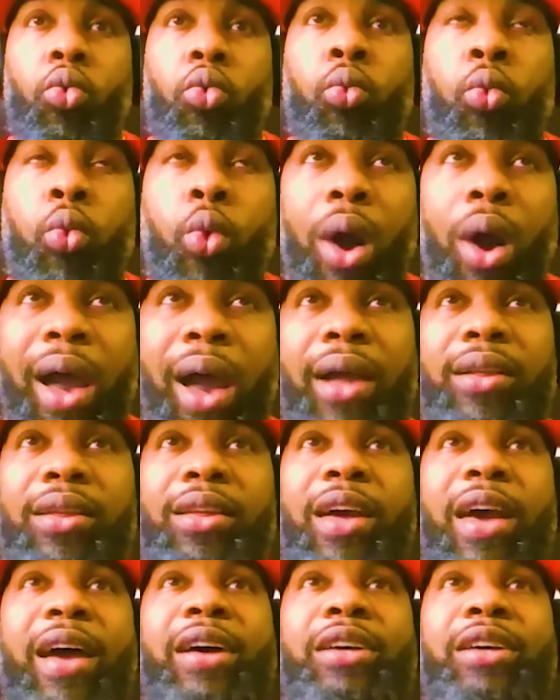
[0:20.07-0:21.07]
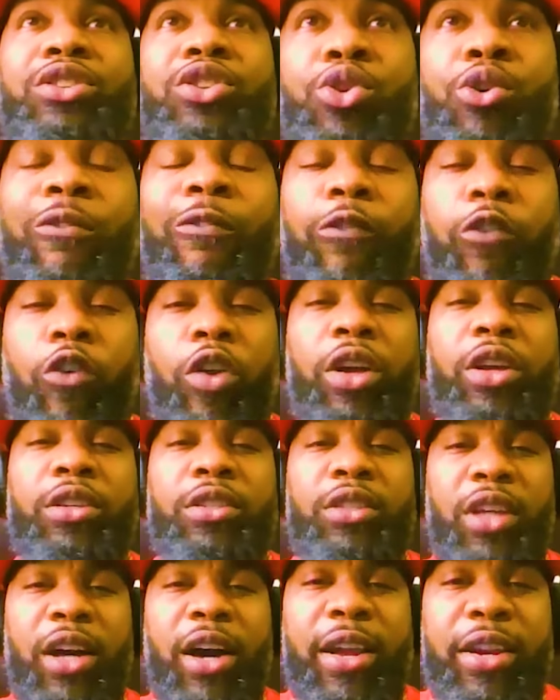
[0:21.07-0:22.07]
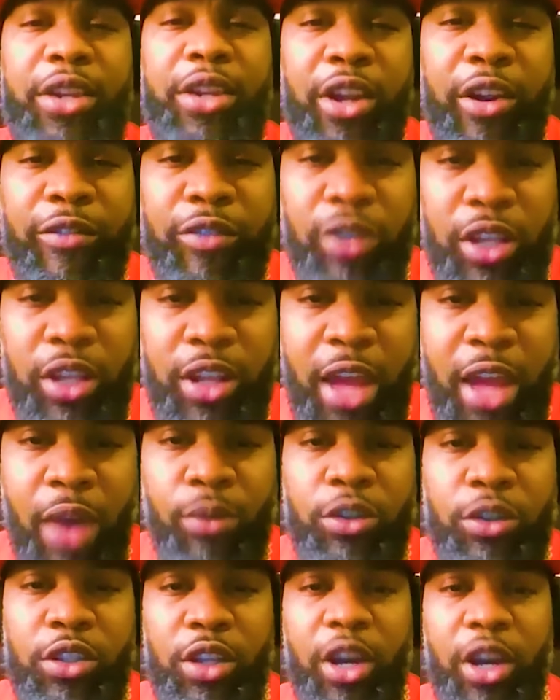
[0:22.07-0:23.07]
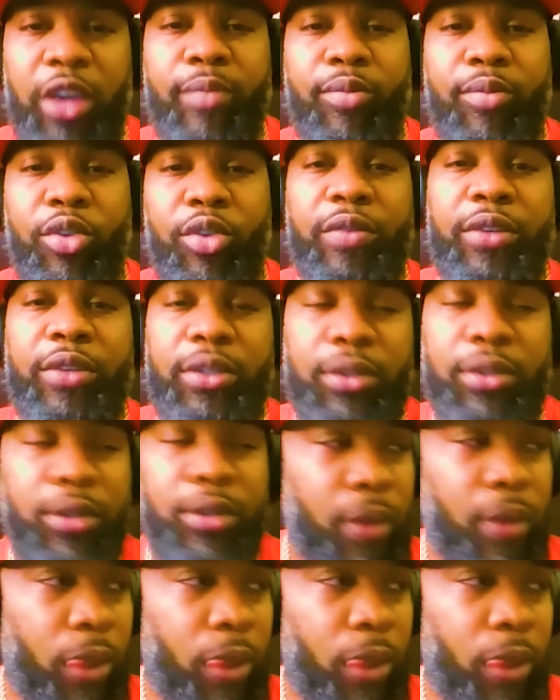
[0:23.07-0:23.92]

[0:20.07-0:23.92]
What has Hugh Freeze done differently that was done previously?